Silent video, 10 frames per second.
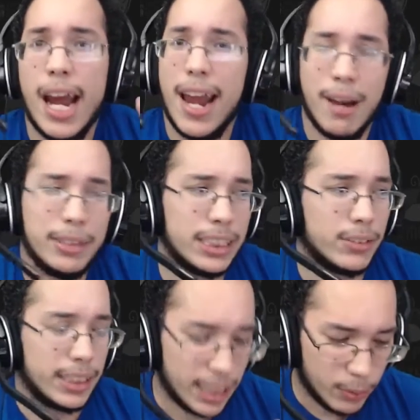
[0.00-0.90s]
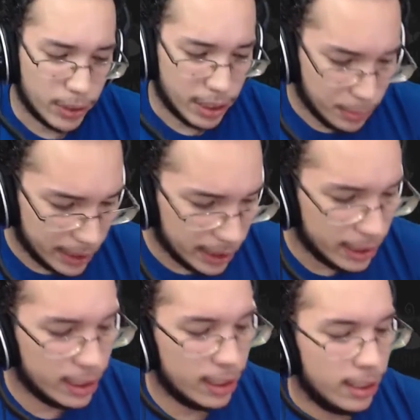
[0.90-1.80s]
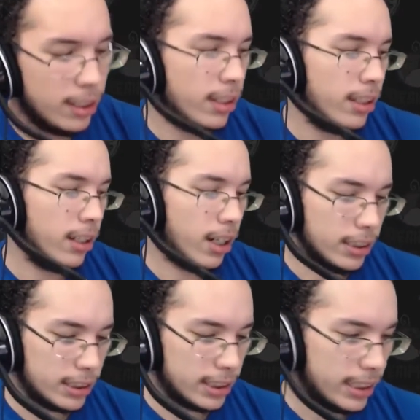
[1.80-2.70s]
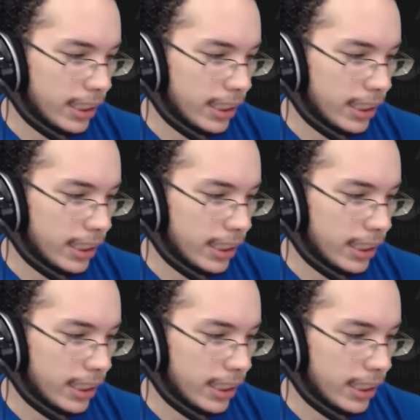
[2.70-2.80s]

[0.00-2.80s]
every single thing that would come in. Honestly,